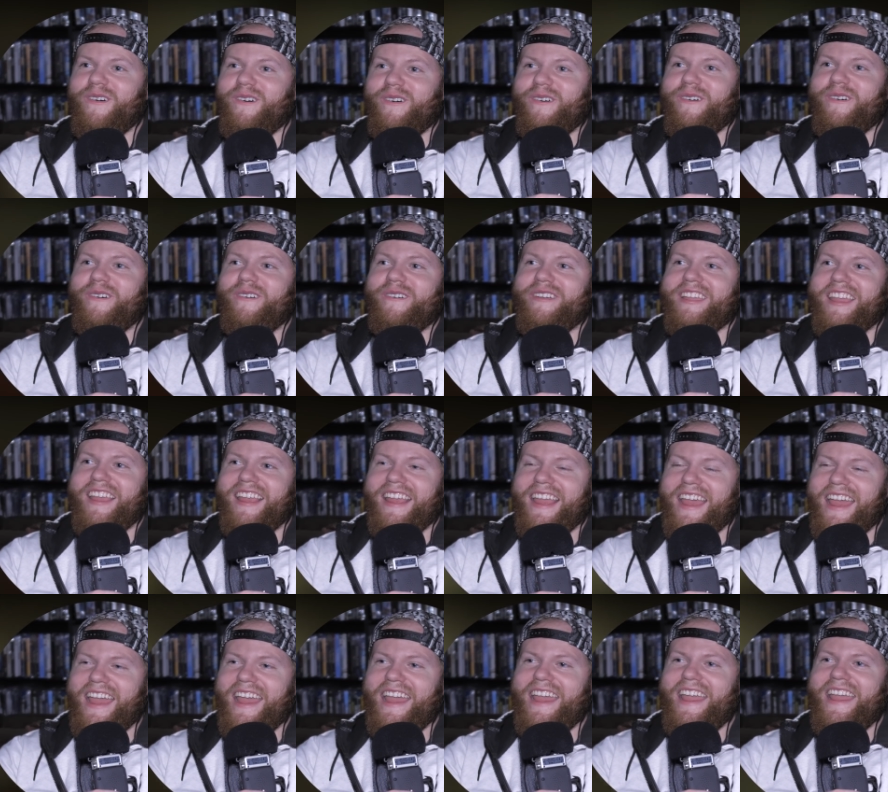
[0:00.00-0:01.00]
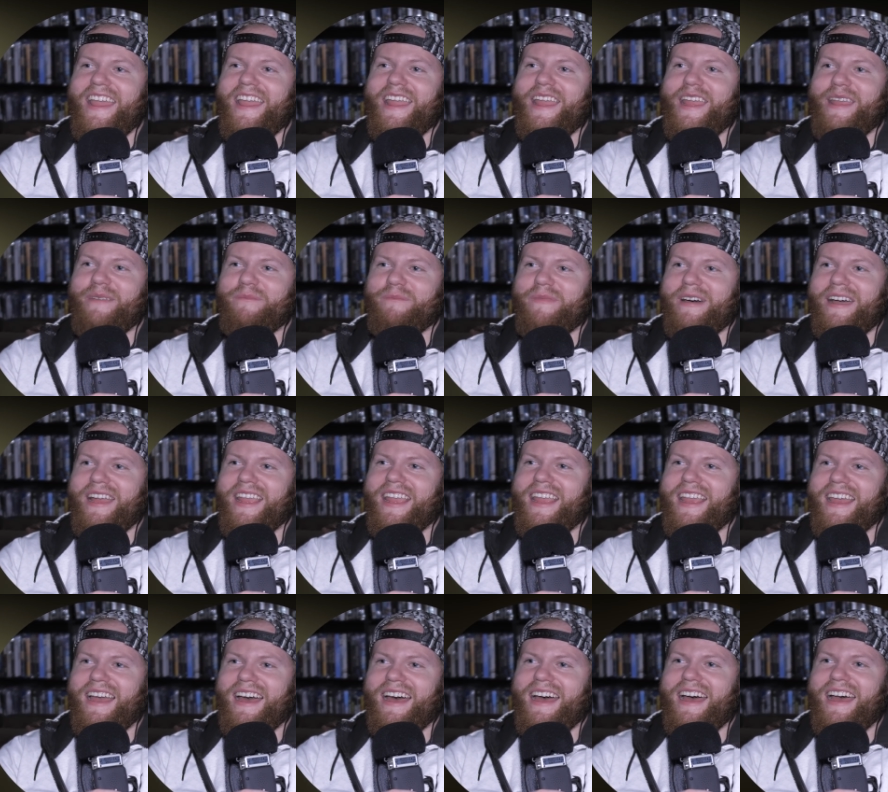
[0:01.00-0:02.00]
Okay, my
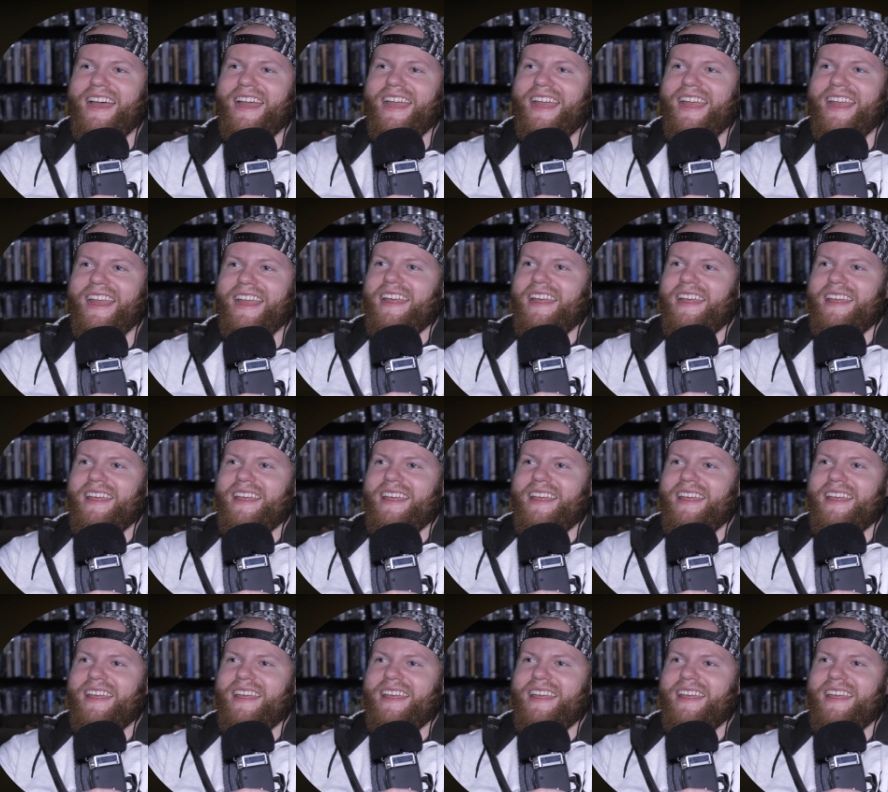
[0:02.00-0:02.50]
guy.